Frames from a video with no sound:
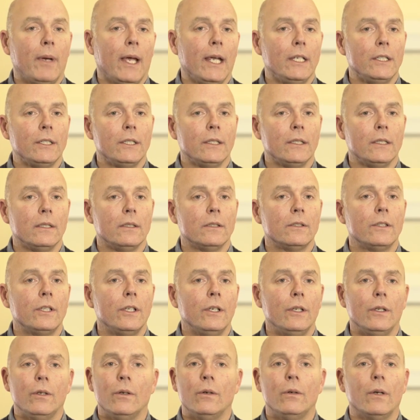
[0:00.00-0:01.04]
patients
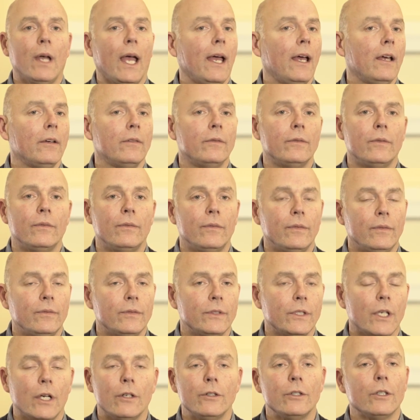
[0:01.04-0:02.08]
who have
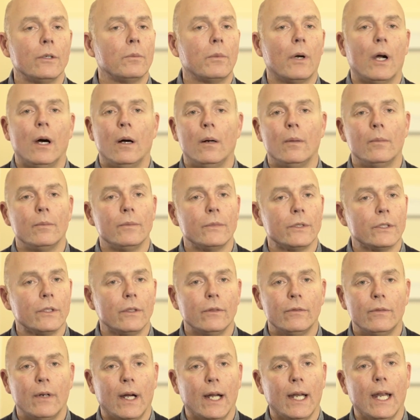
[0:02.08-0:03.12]
social problems or
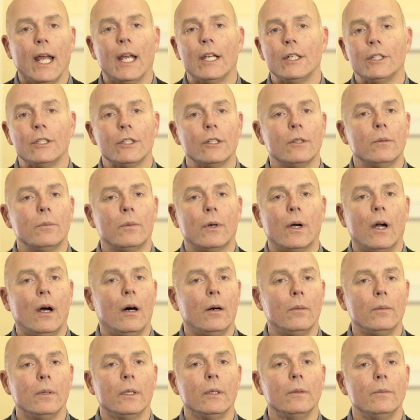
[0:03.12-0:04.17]
financial
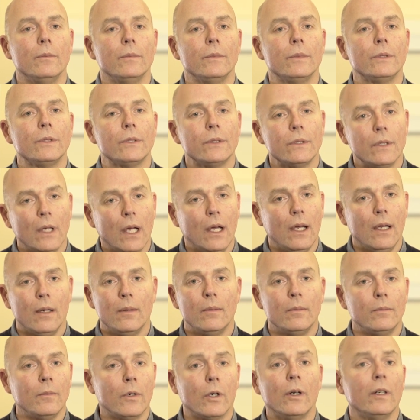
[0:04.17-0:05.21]
problems,
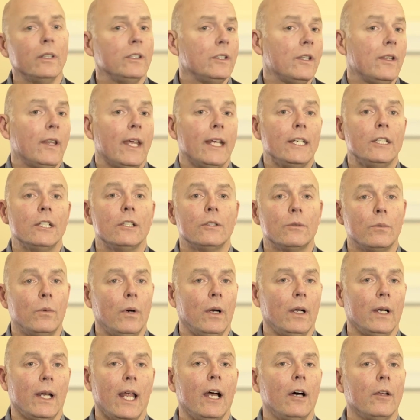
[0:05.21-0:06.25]
or they just
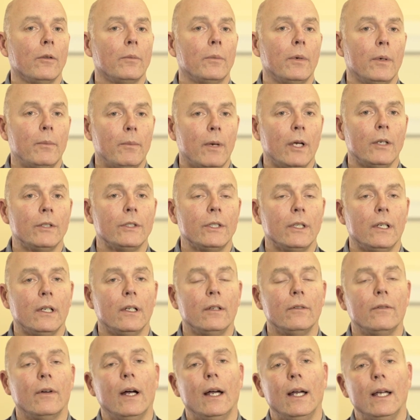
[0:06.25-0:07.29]
want health promotion
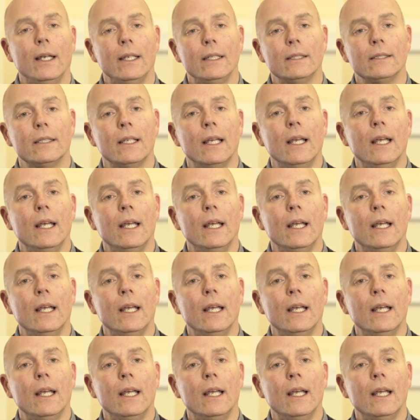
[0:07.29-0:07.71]
advice.